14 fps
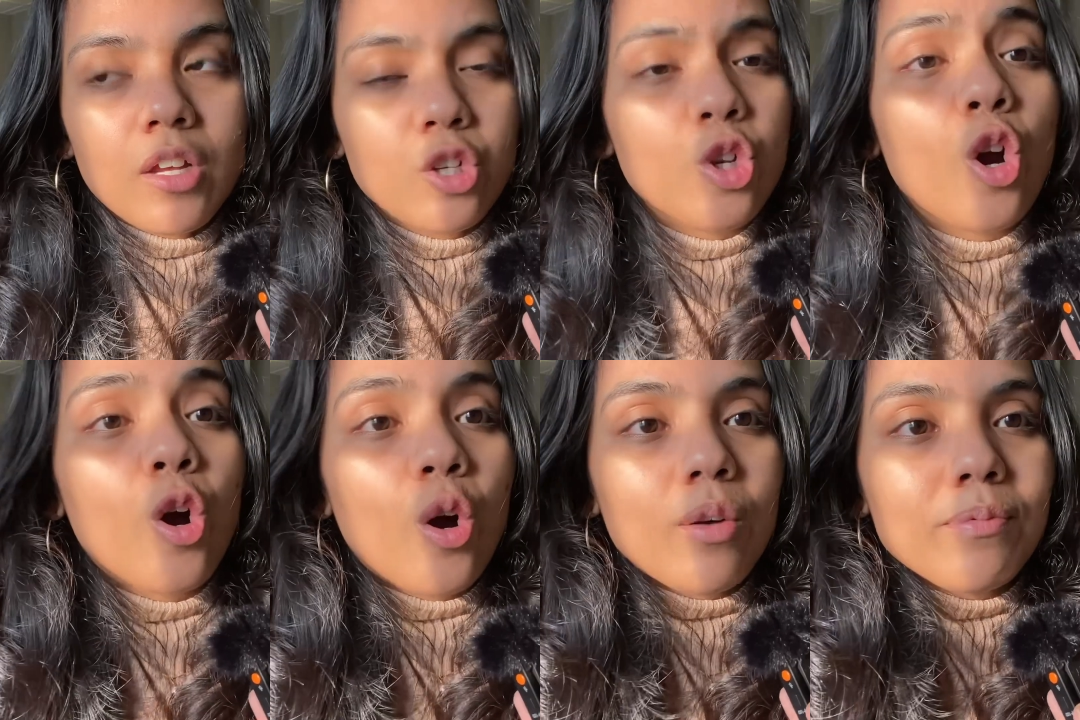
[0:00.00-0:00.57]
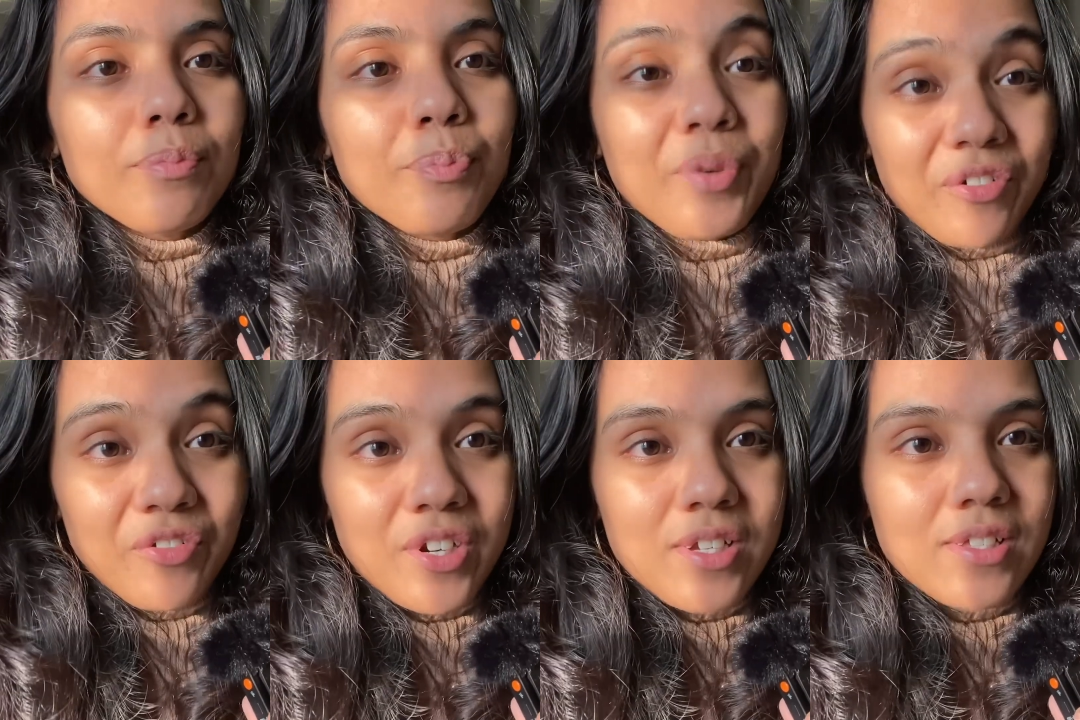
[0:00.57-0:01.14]
your
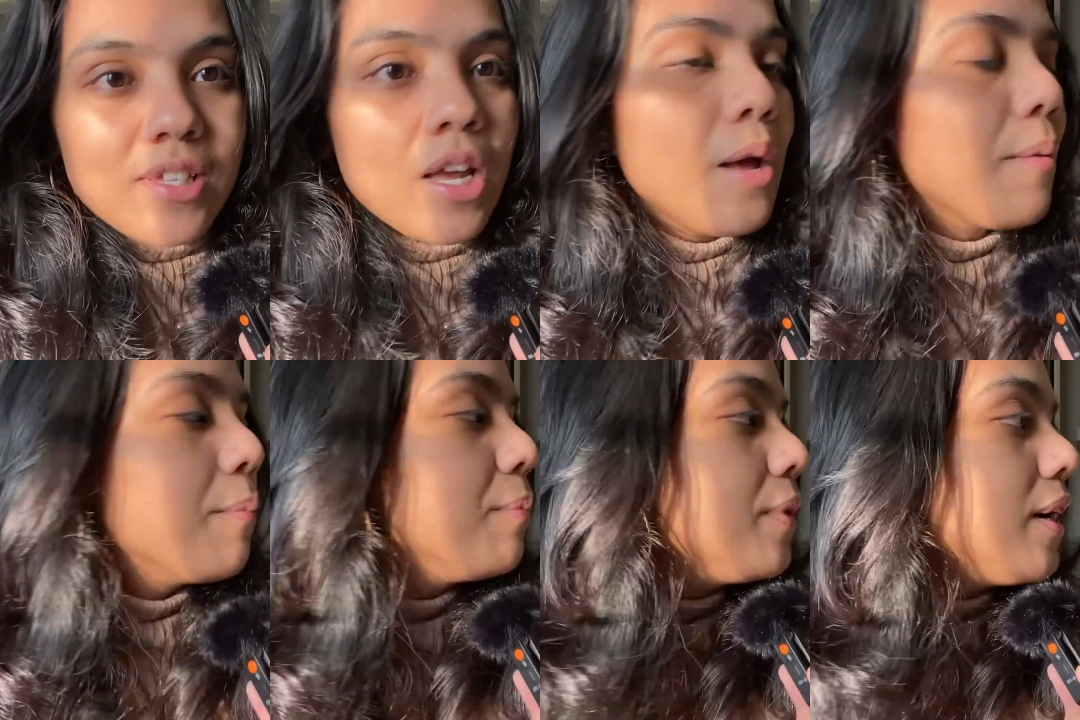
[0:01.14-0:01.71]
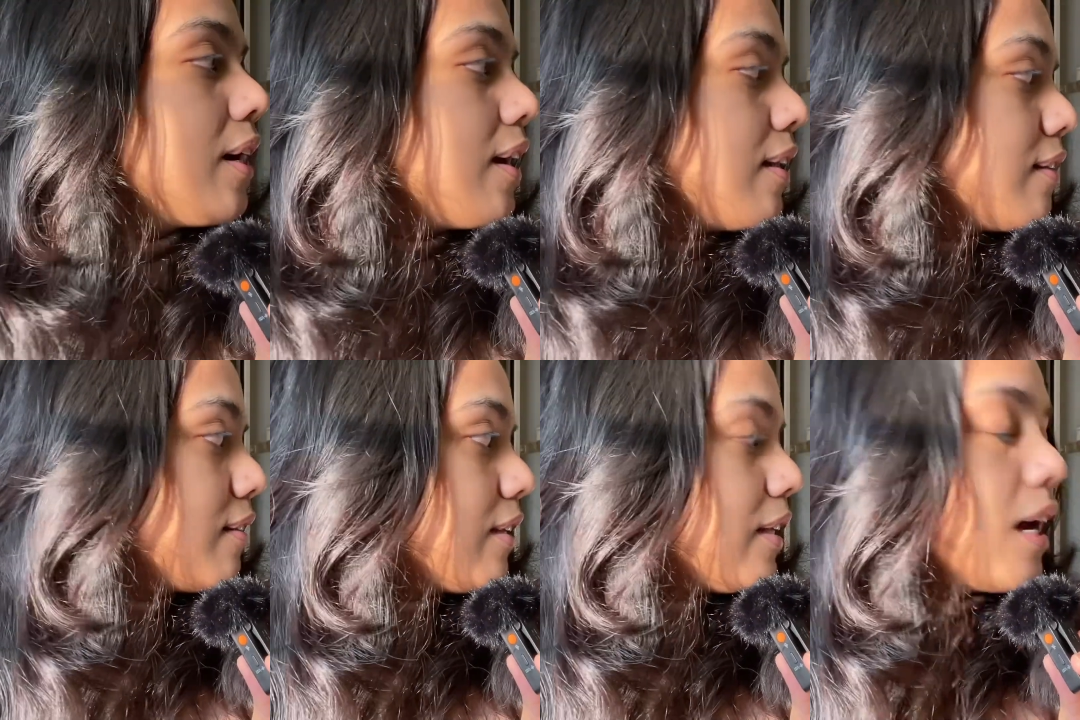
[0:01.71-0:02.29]
preference, but
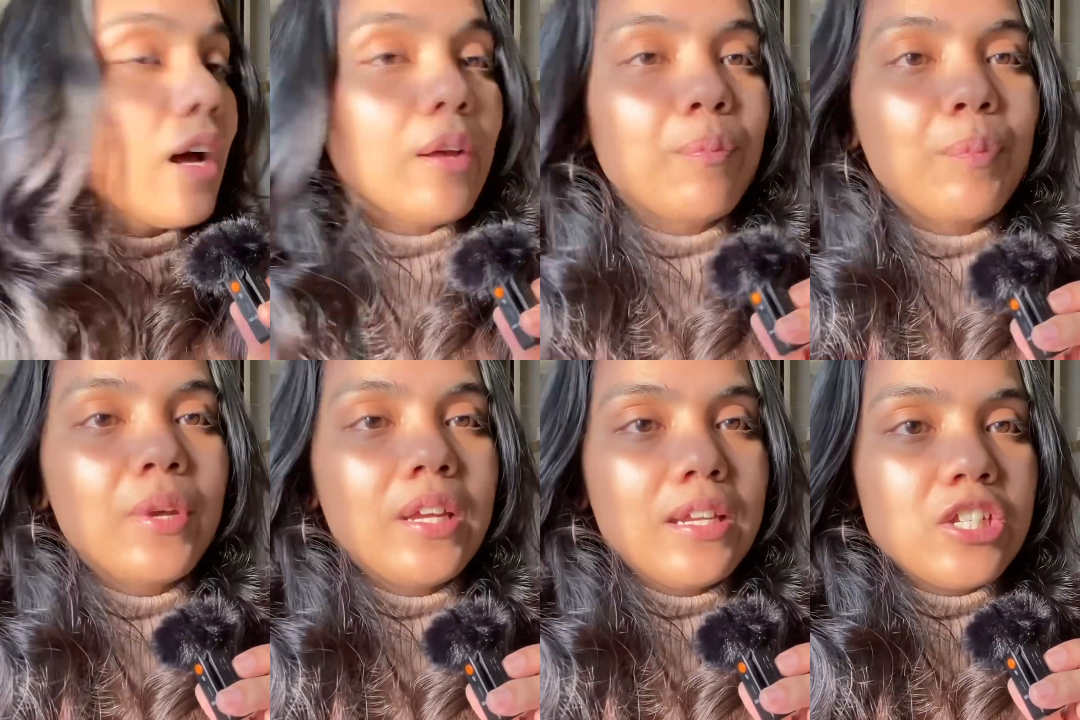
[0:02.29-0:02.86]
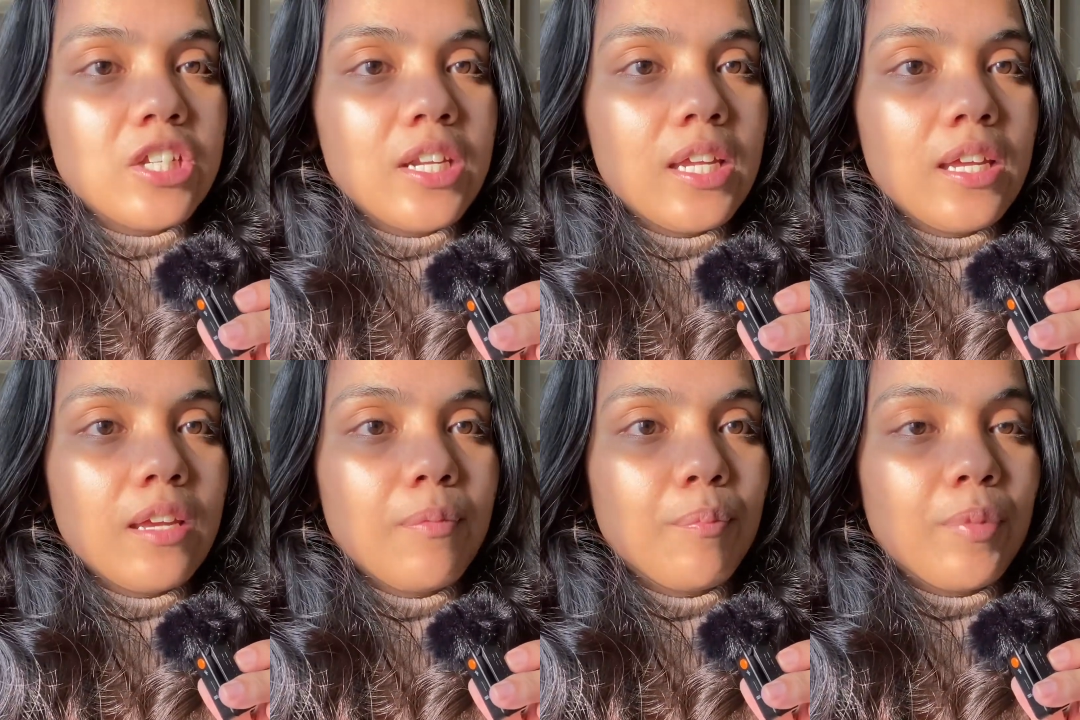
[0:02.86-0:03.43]
yeah,
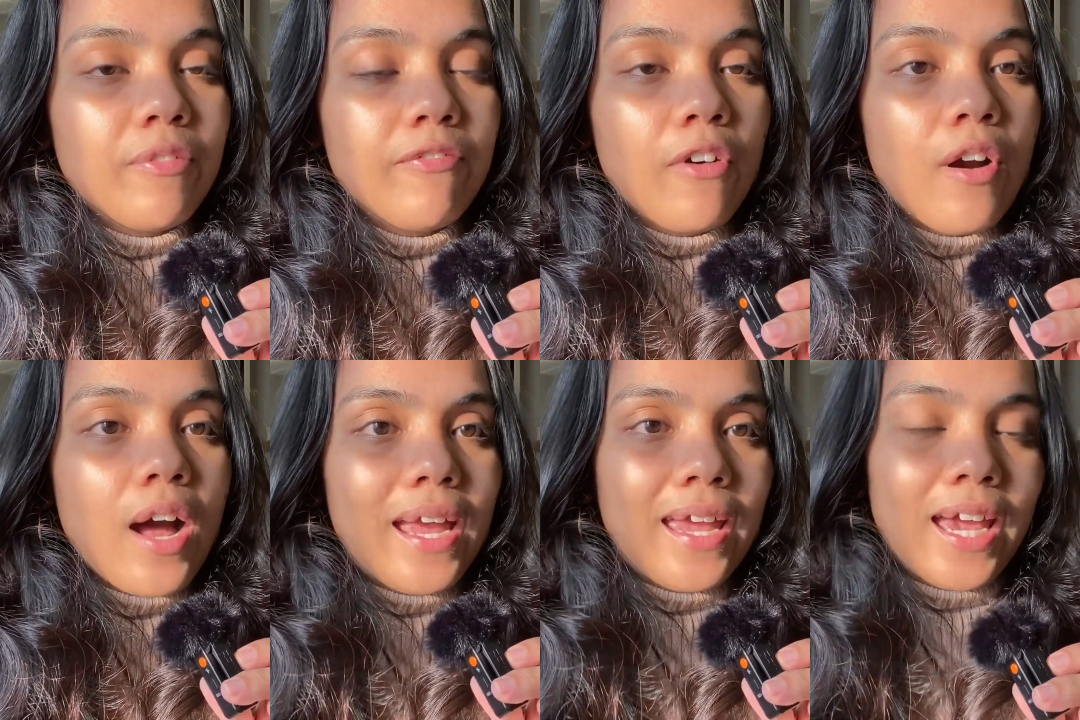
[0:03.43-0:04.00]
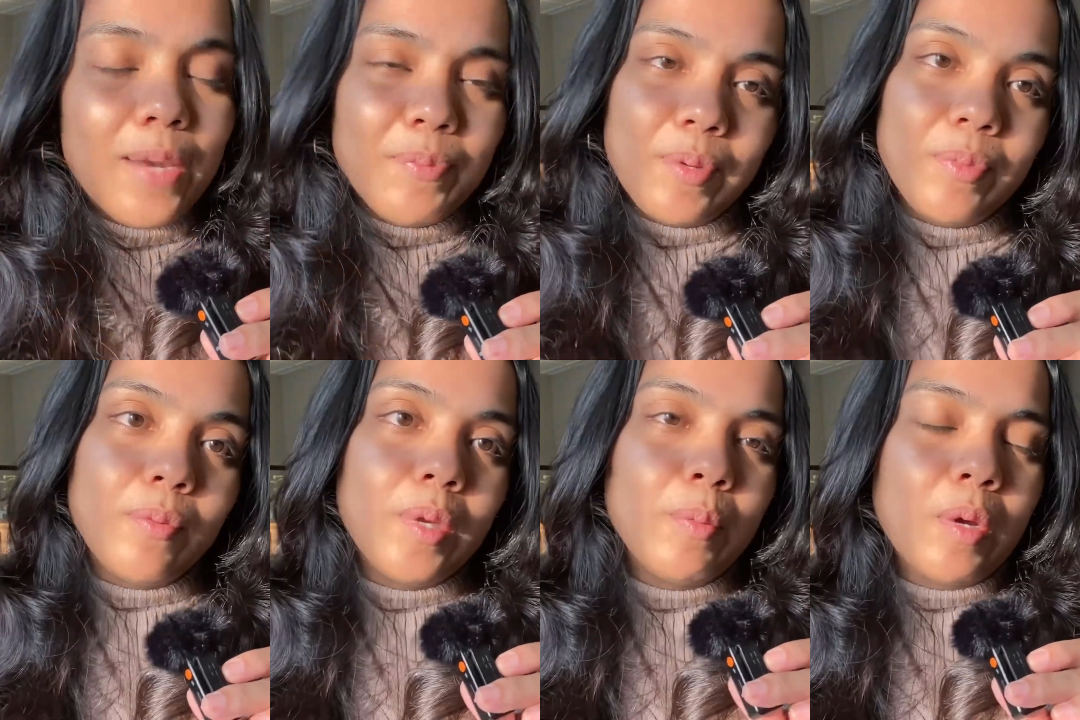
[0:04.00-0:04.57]
initially before I had my
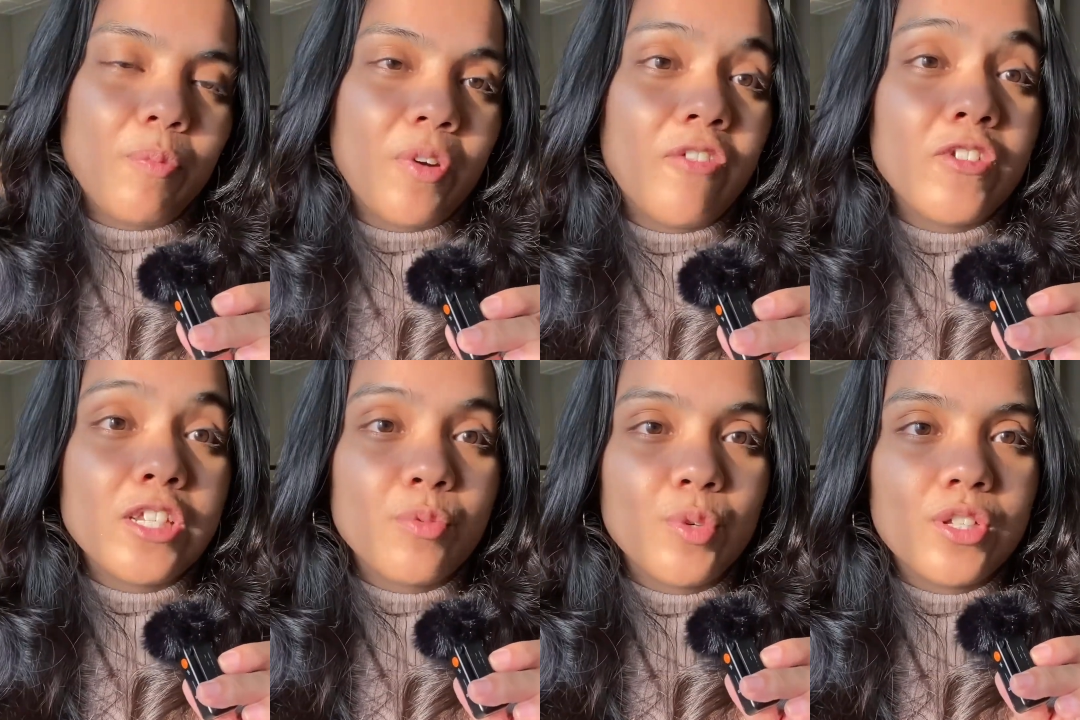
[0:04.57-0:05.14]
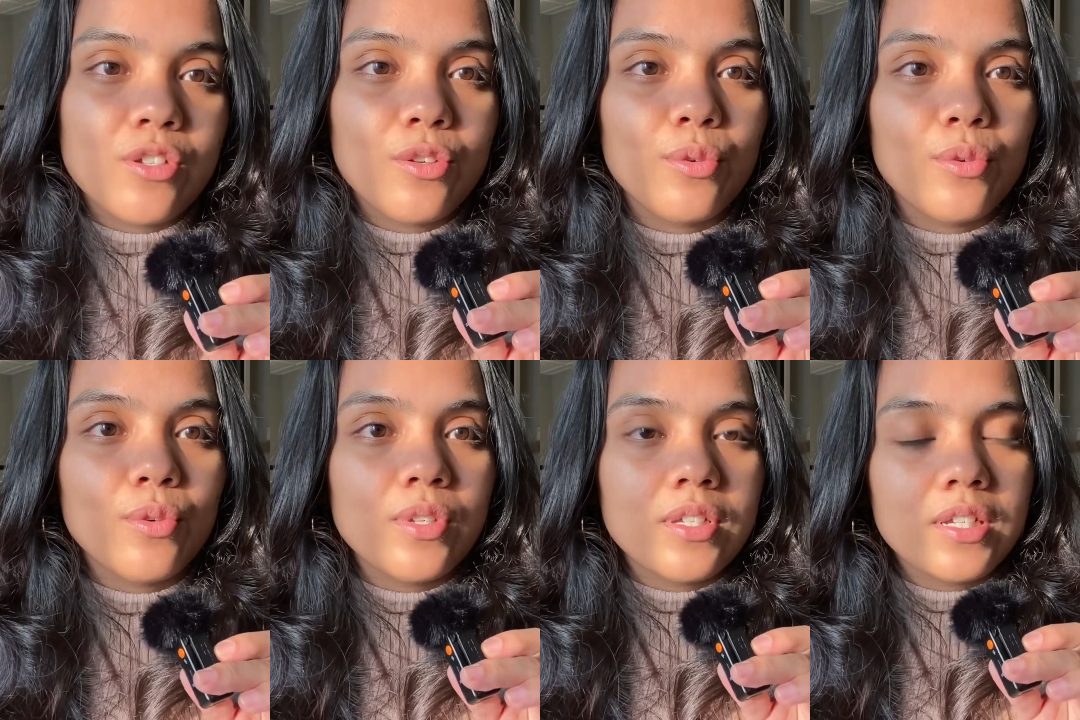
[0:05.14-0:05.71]
baby, my preference was
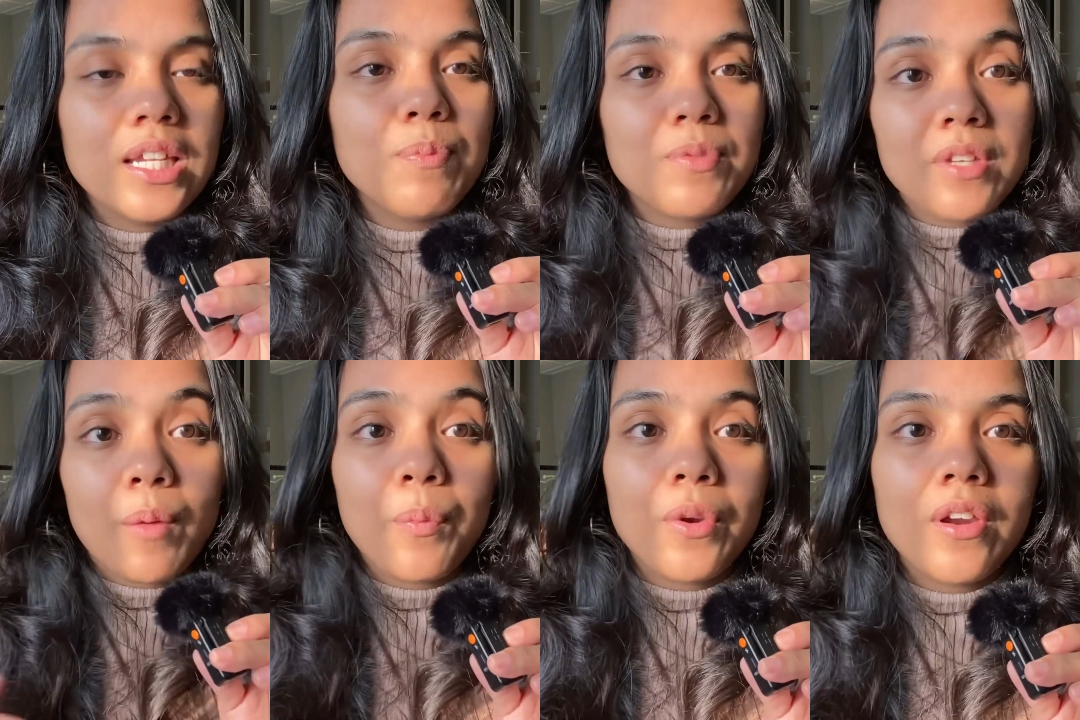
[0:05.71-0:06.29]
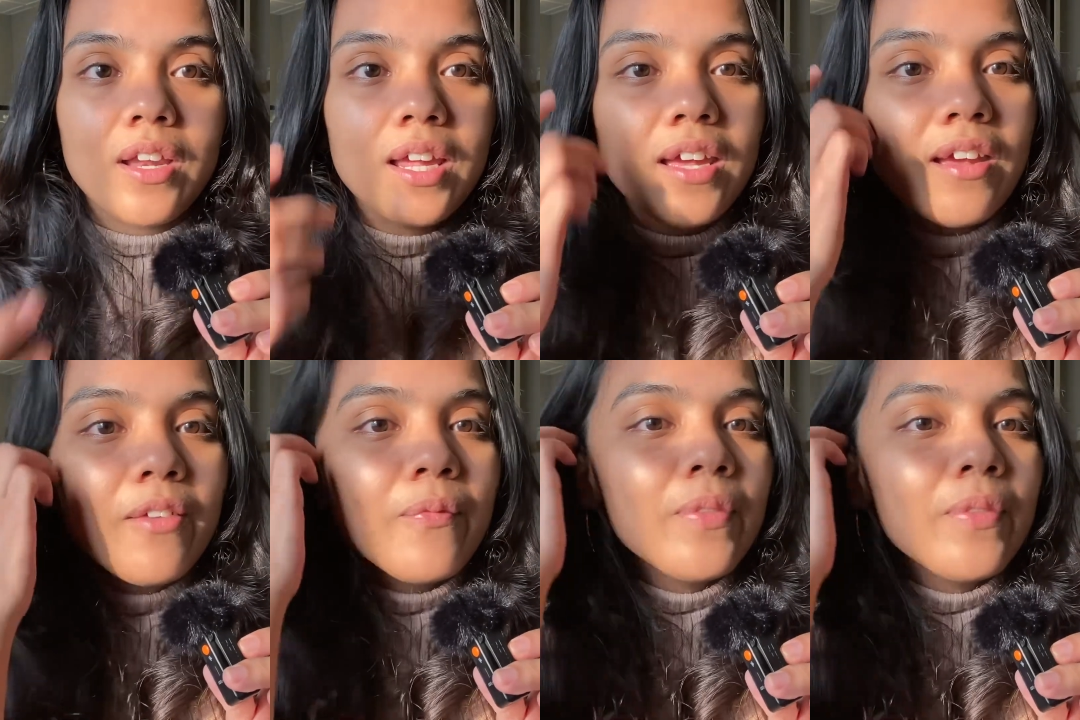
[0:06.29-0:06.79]
to sleep separately.